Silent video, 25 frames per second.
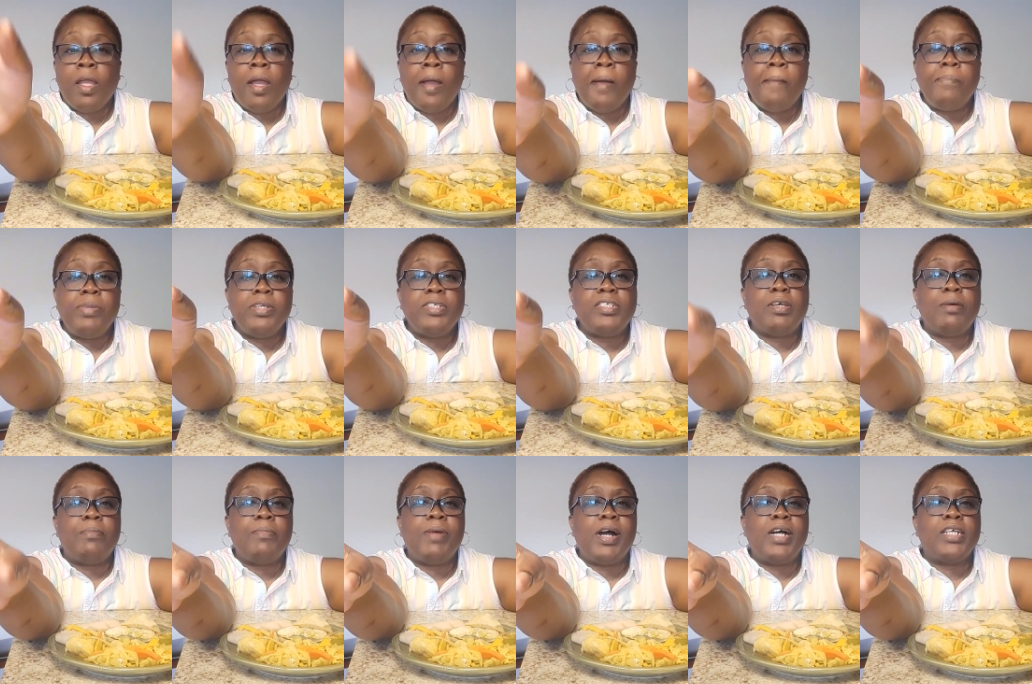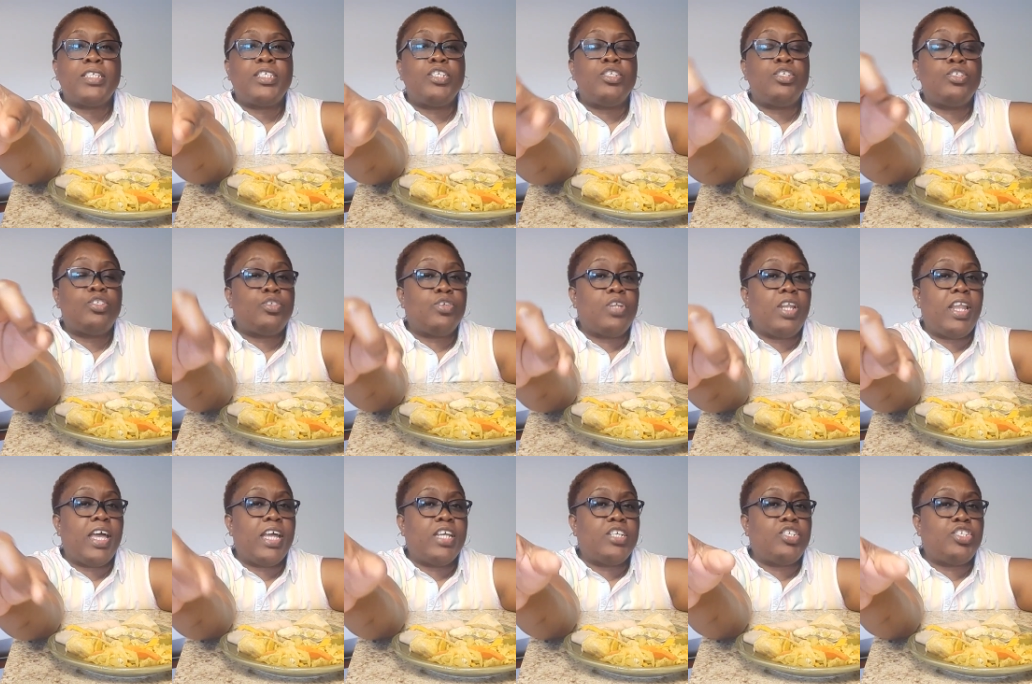Please, I'm asking you to
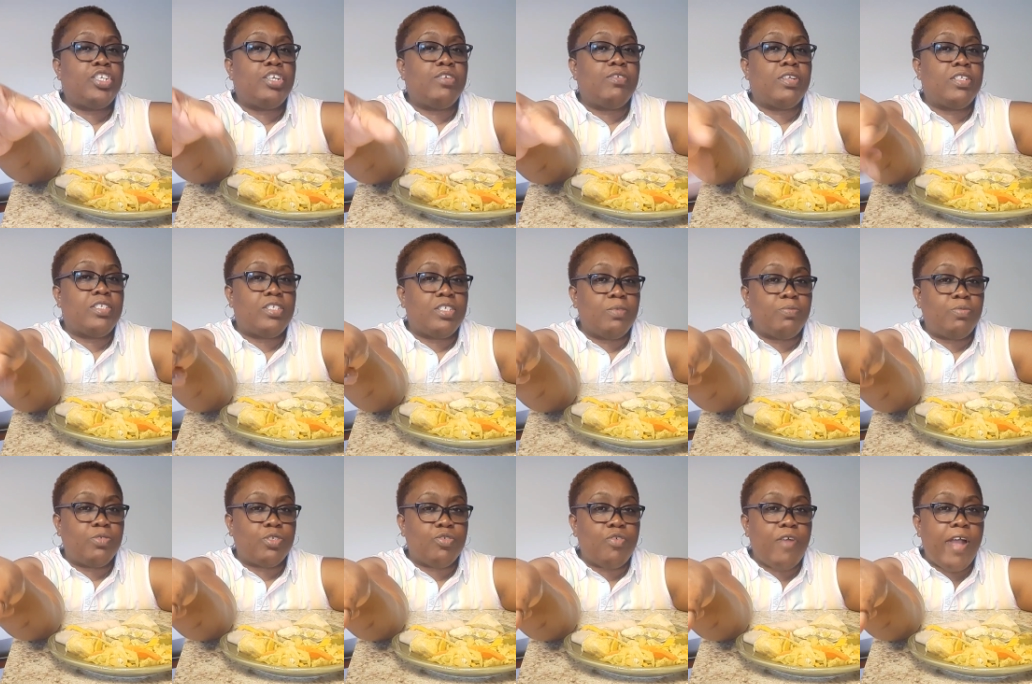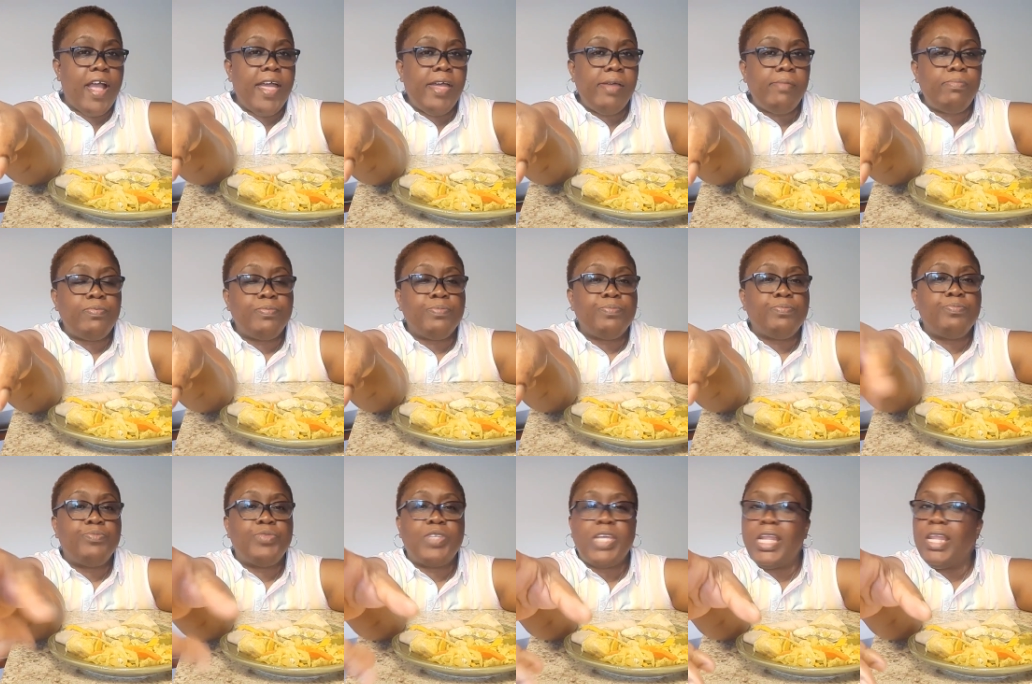like, share, and subscribe.
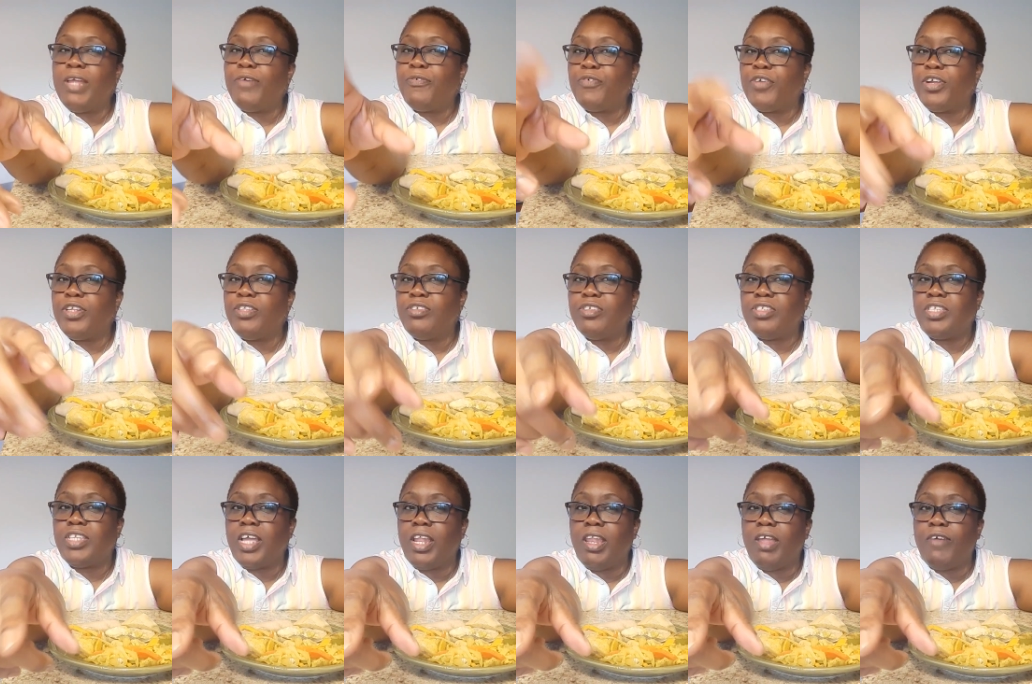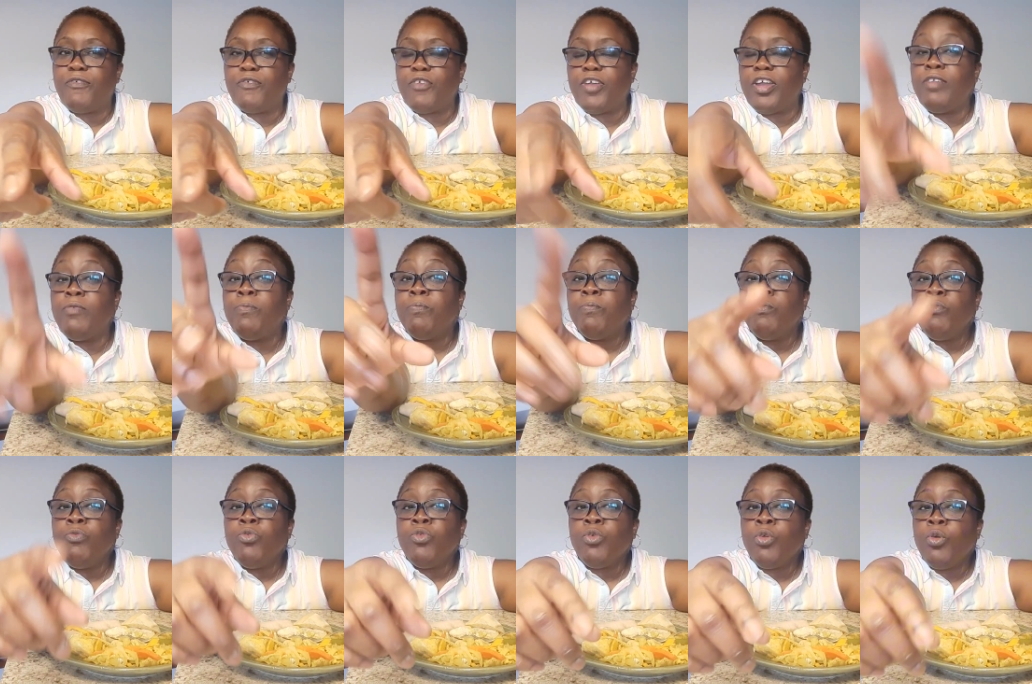Tell a friend to tell a friend.
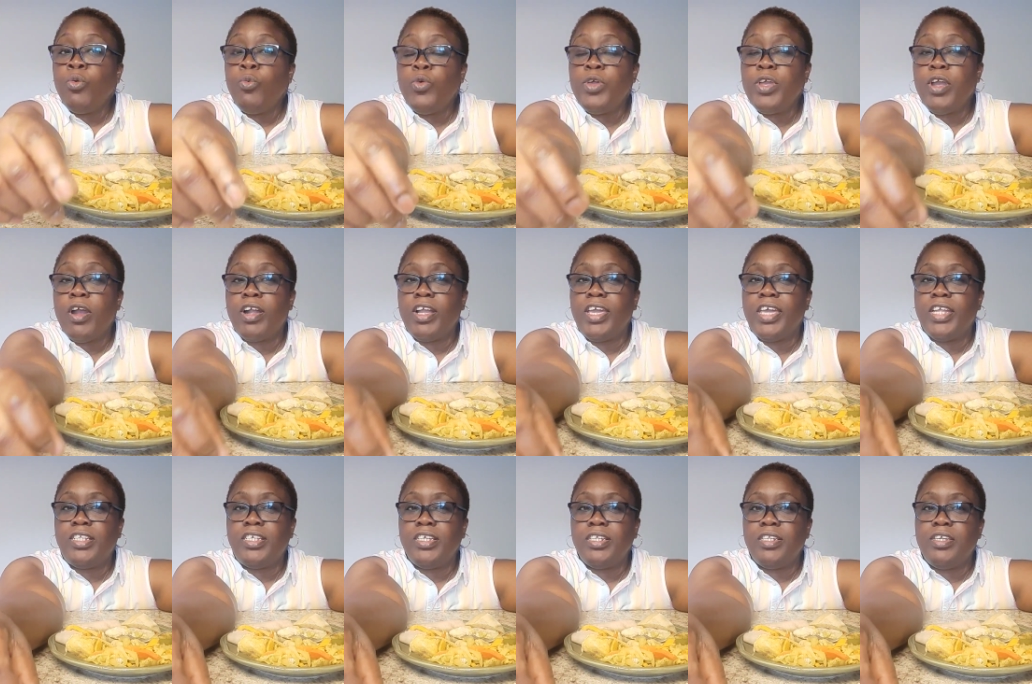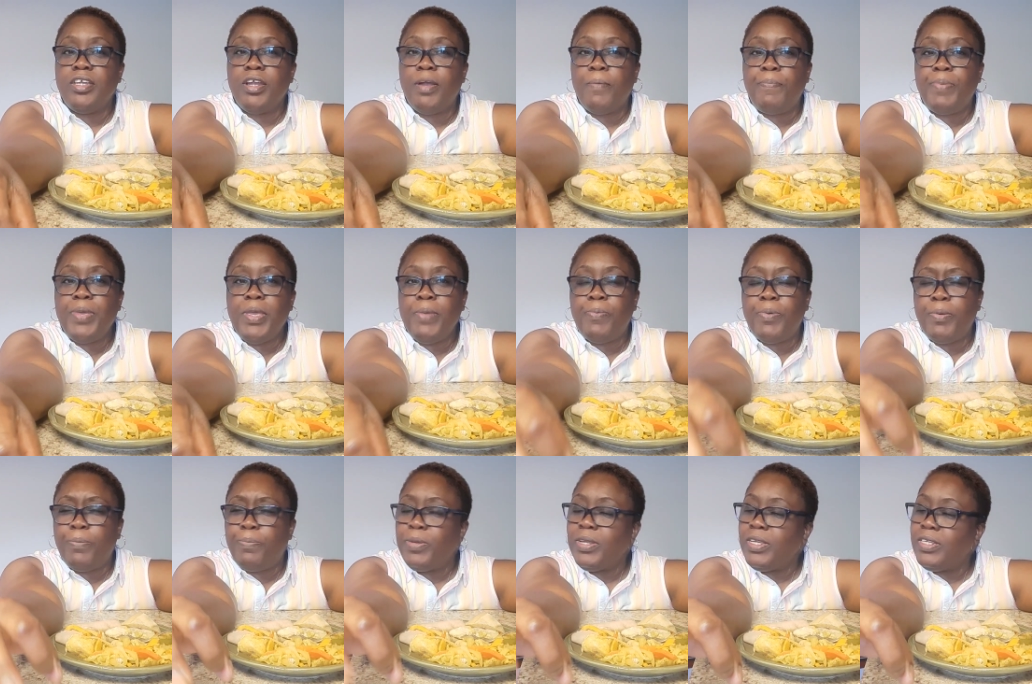We are getting there,
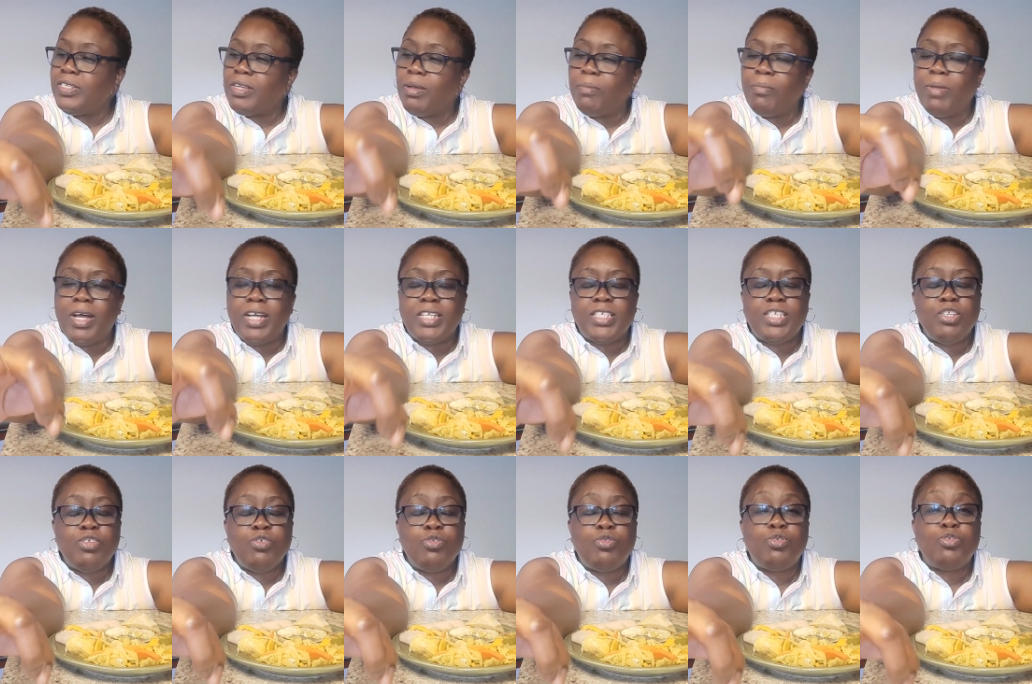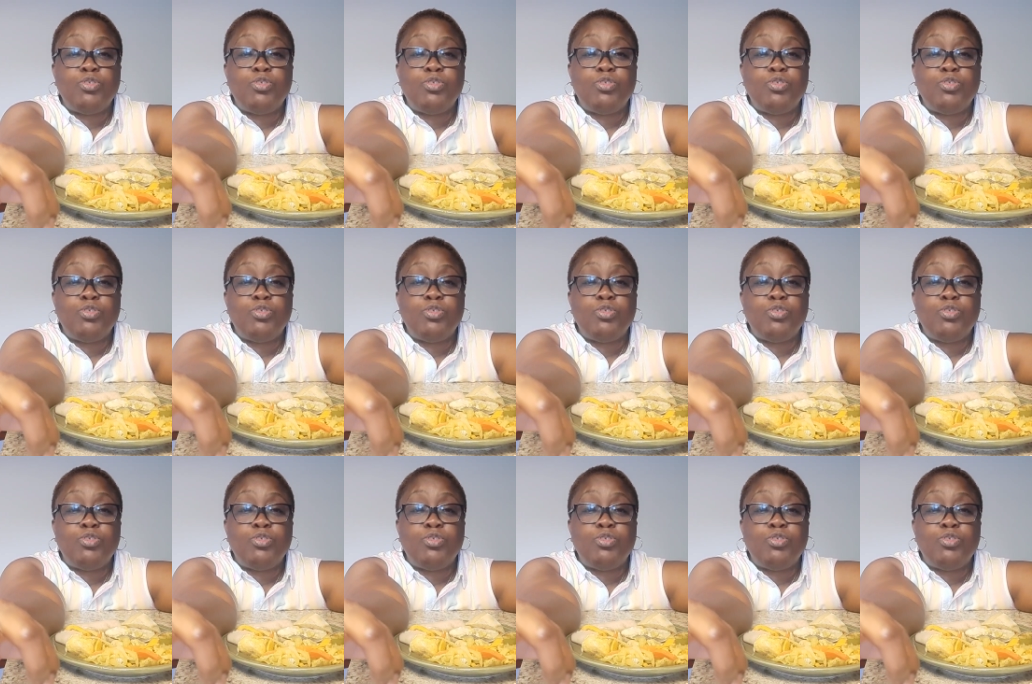people. Please, I'm asking you to